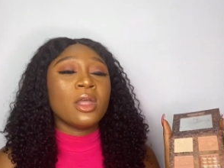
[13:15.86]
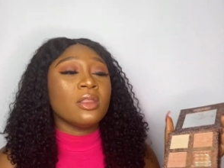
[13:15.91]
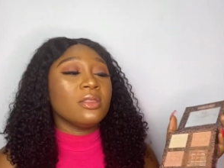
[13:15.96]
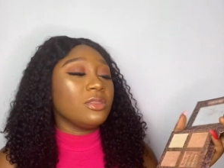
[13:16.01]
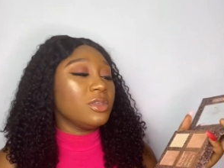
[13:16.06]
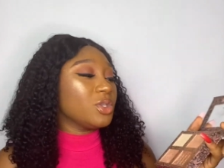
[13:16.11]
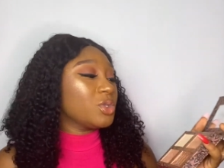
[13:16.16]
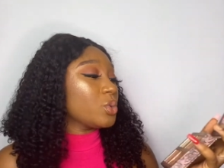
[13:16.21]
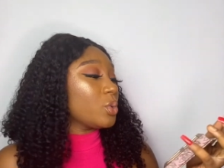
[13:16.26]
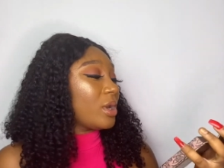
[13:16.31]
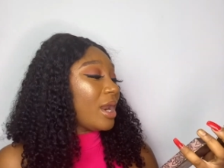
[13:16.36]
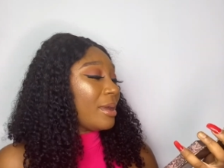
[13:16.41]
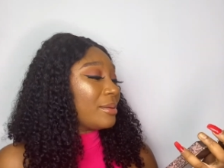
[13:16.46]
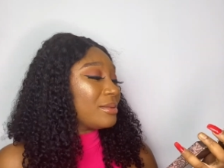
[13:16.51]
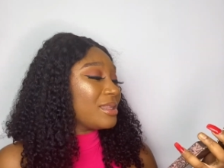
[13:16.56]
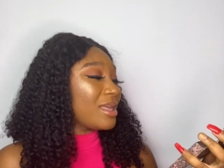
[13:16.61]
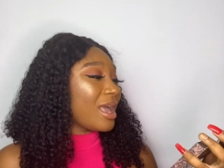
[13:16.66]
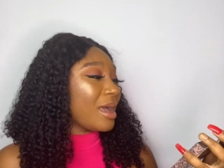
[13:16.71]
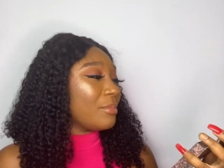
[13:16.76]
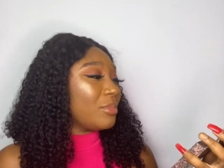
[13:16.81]
This one, I
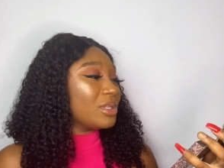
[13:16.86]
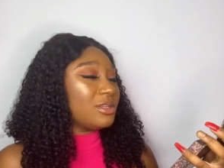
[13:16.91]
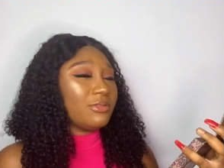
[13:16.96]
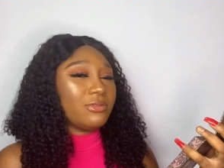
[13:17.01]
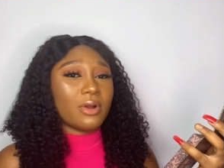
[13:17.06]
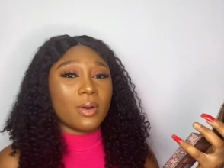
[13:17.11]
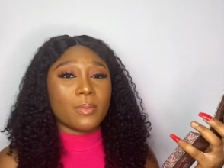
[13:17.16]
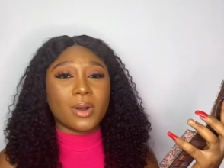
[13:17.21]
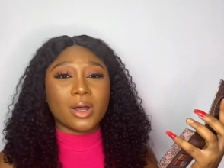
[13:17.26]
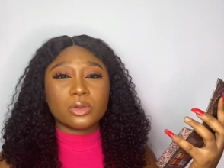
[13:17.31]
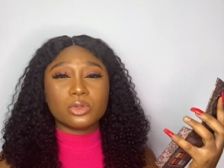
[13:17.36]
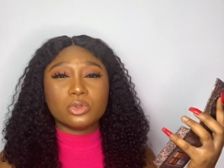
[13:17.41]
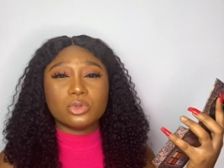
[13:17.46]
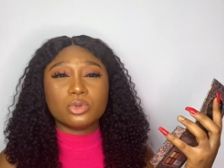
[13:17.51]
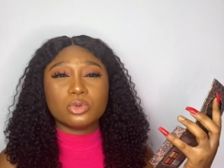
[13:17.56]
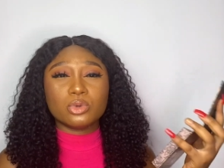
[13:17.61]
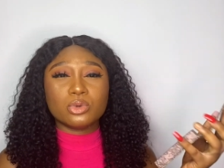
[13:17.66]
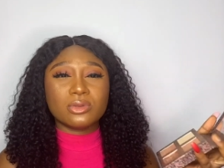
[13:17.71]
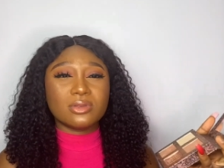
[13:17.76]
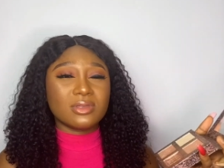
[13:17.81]
think I bought it for about
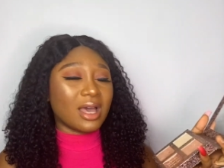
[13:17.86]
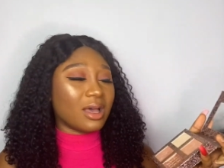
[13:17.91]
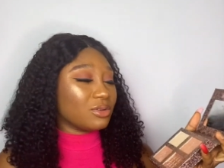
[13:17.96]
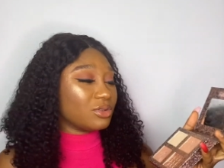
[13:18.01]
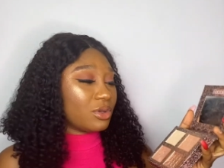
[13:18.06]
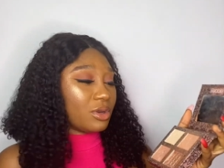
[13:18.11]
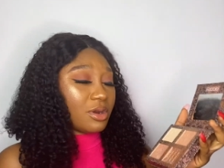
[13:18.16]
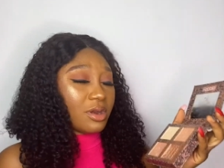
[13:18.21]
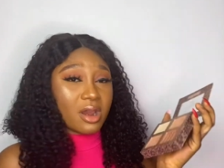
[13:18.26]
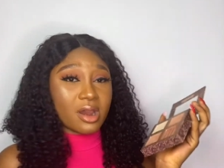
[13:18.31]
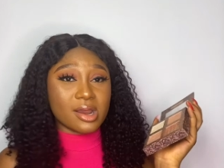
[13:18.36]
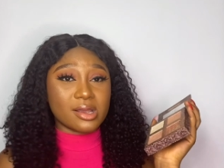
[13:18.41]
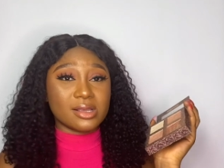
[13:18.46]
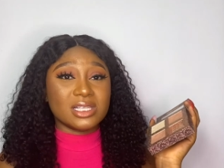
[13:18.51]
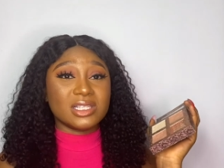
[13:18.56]
2,000 naira.